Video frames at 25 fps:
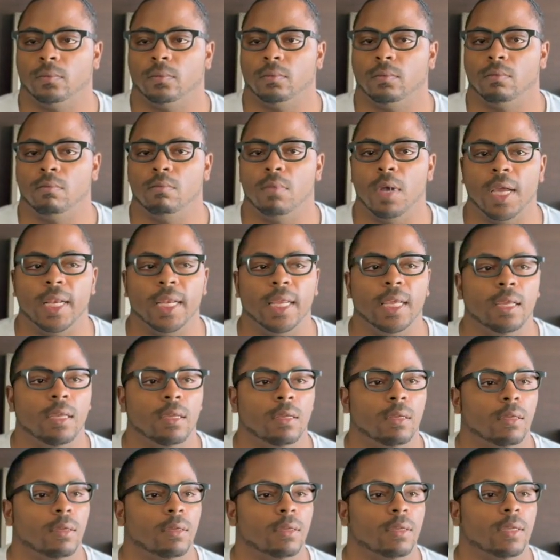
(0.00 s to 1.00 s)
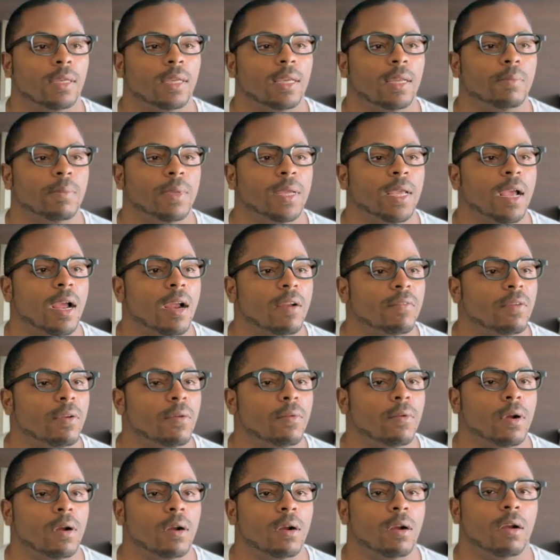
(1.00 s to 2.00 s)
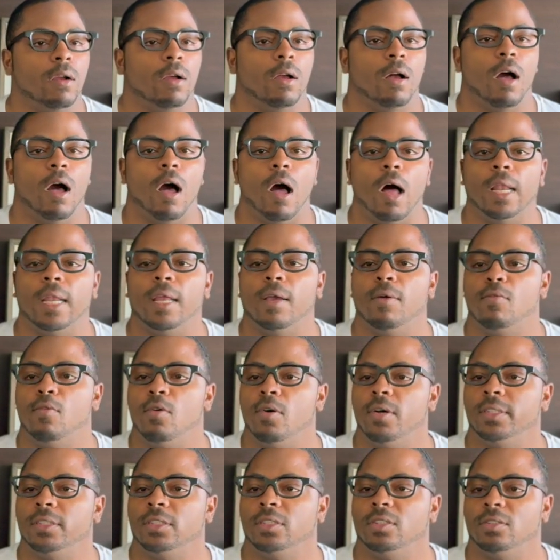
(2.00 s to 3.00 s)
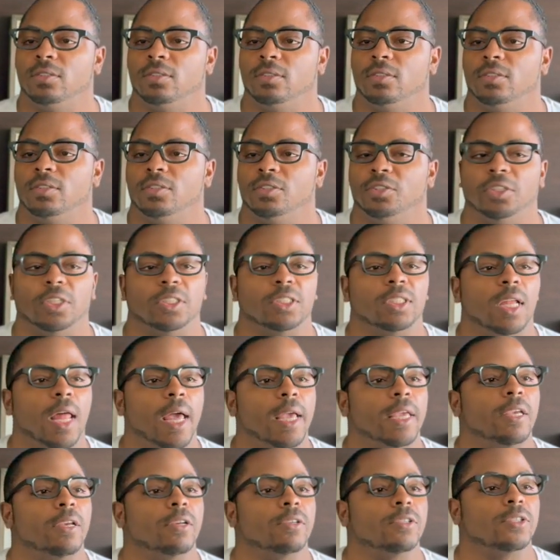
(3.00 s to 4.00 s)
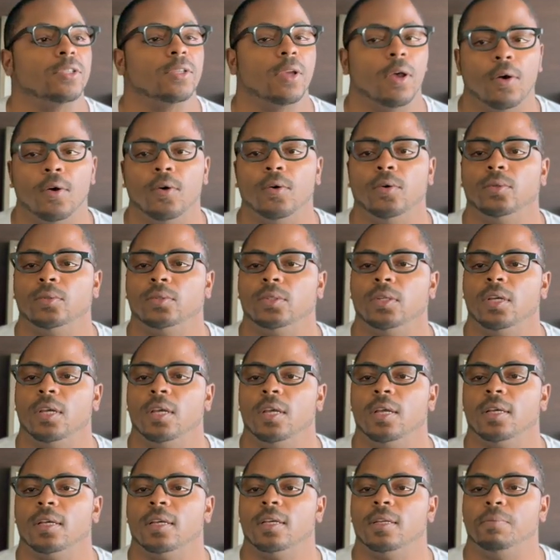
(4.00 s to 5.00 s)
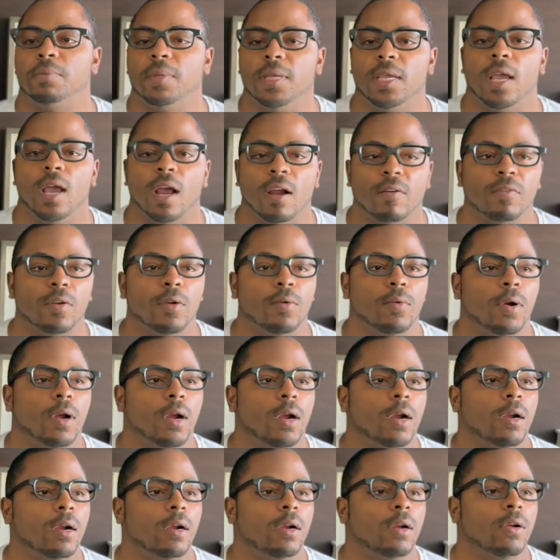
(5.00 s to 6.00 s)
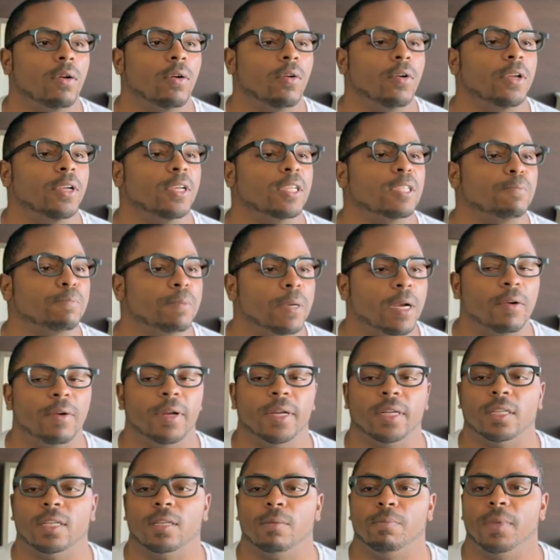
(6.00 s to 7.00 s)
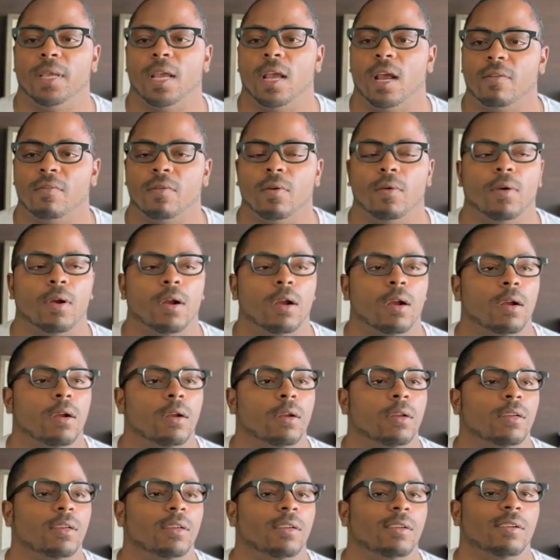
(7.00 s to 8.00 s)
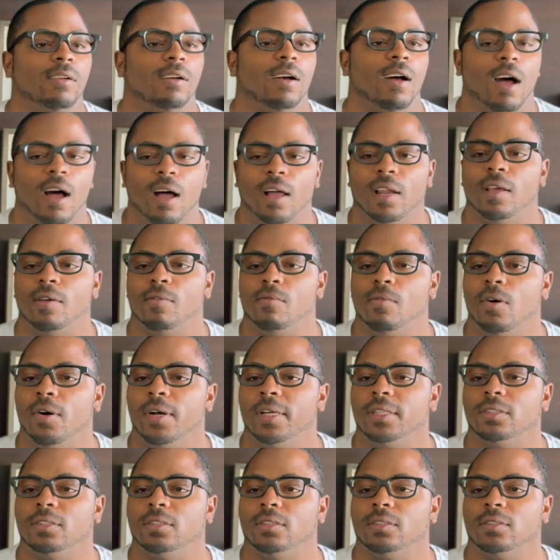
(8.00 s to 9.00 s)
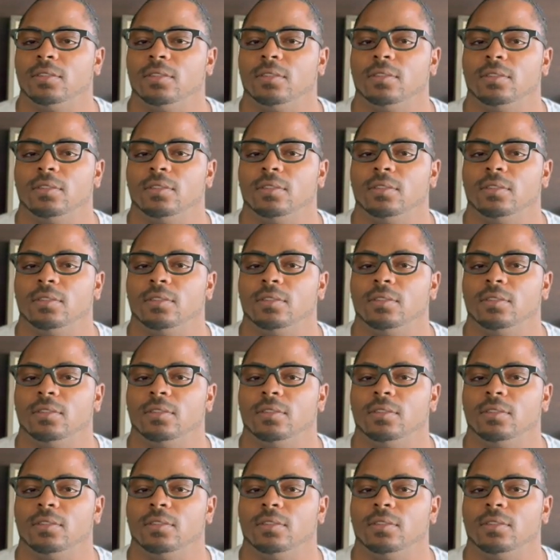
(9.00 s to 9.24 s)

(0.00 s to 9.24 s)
Money can be everywhere all at once, just like your soul could be everywhere, or your spirit could be everywhere all at once.